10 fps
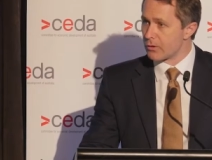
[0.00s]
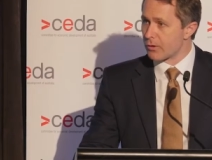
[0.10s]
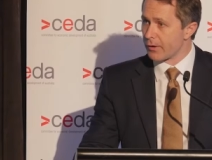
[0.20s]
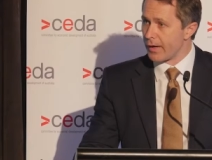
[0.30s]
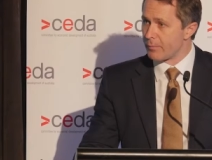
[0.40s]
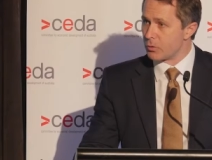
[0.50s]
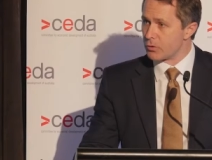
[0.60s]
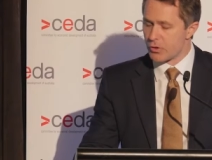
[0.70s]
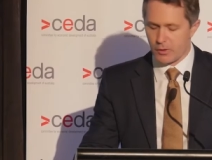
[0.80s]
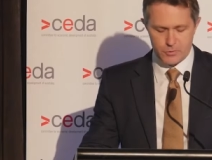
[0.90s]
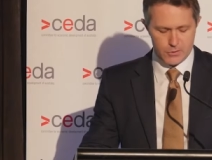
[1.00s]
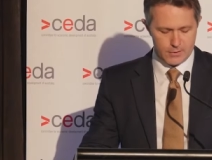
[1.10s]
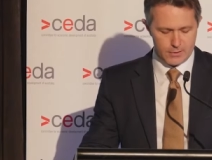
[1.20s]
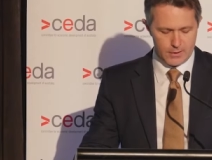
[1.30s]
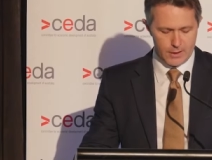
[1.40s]
will create more jobs
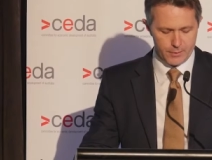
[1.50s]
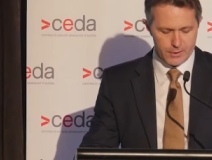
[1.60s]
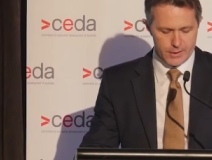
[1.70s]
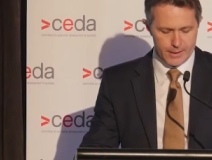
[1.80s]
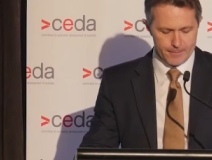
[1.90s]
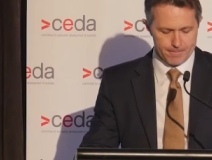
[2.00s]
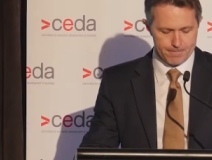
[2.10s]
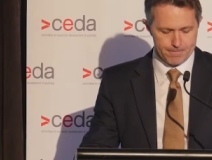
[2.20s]
here in town.